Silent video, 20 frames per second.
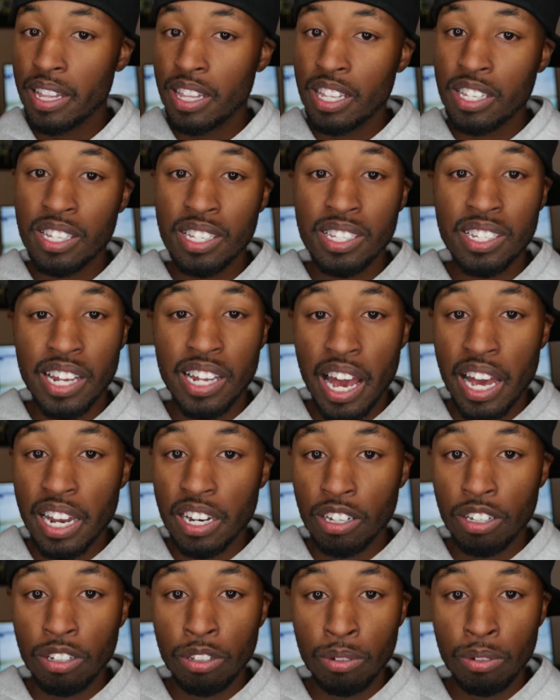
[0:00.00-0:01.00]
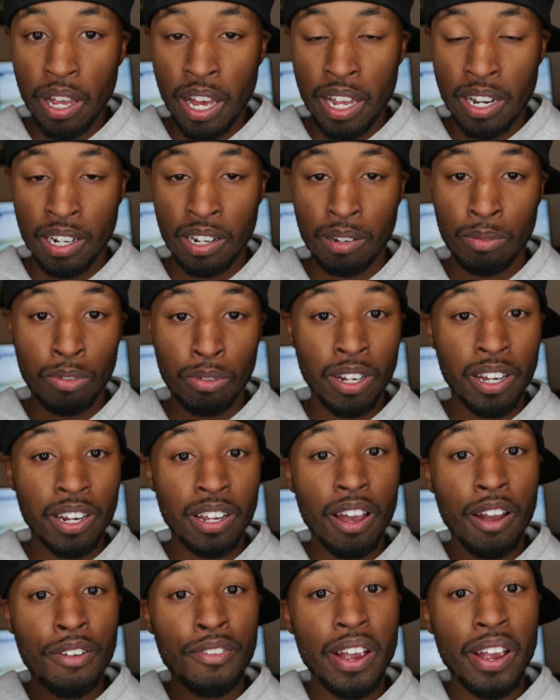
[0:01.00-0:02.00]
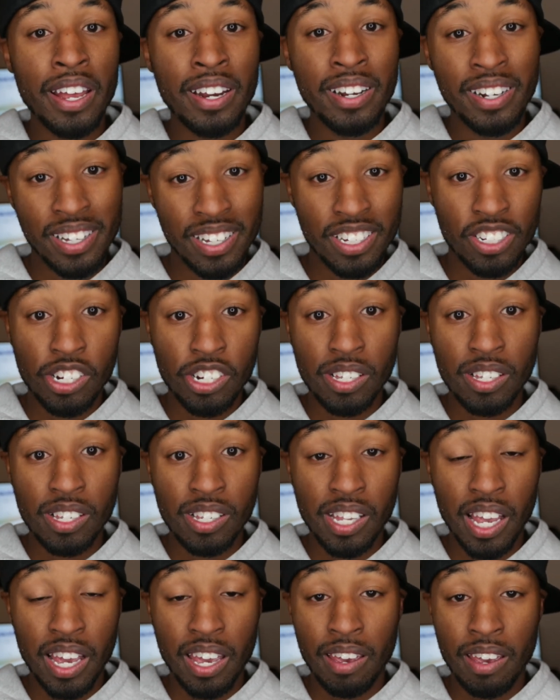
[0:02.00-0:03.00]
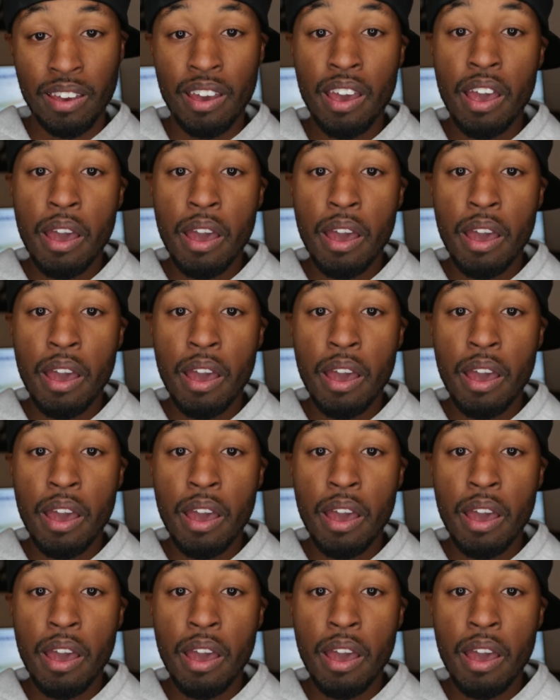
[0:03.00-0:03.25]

This does not include editing. We're going to cover editing in just a second.